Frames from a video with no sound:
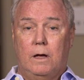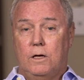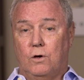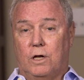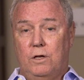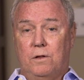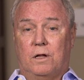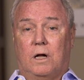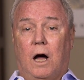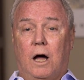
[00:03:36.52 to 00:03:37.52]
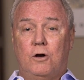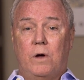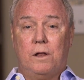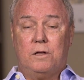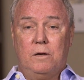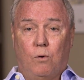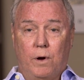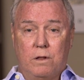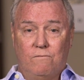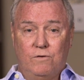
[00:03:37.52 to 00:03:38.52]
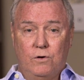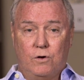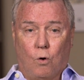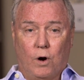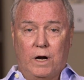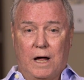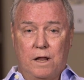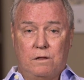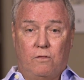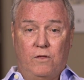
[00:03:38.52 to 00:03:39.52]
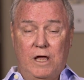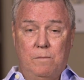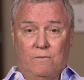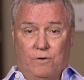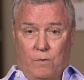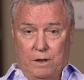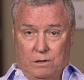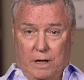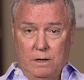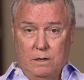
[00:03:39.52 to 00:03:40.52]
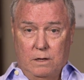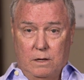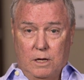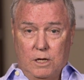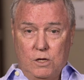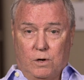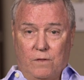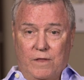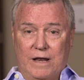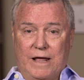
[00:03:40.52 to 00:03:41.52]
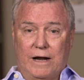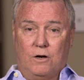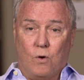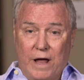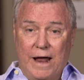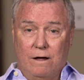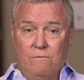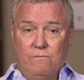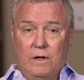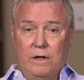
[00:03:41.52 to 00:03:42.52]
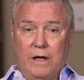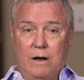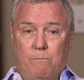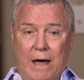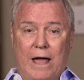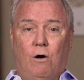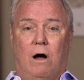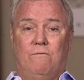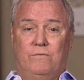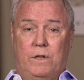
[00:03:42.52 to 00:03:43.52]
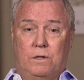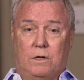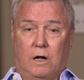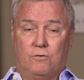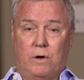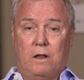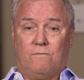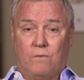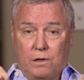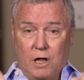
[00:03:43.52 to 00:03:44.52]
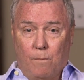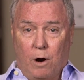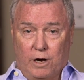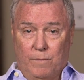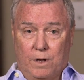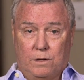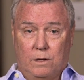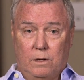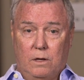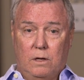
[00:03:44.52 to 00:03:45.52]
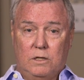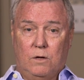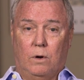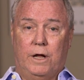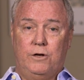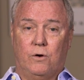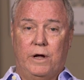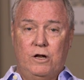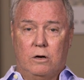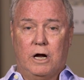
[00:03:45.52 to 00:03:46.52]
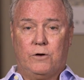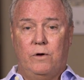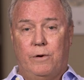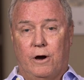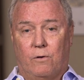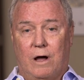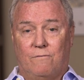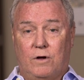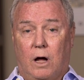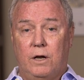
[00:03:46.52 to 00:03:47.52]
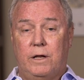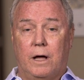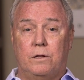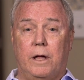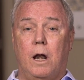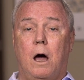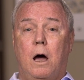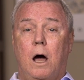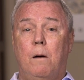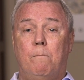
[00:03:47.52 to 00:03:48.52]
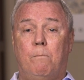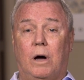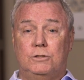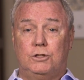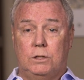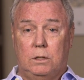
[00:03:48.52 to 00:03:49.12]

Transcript: you can use the contrasting points of view to organize the themes of your essay. You can then get creative and bank off of these contrasts for sub-arguments that will lend your introductory paragraph context and punch.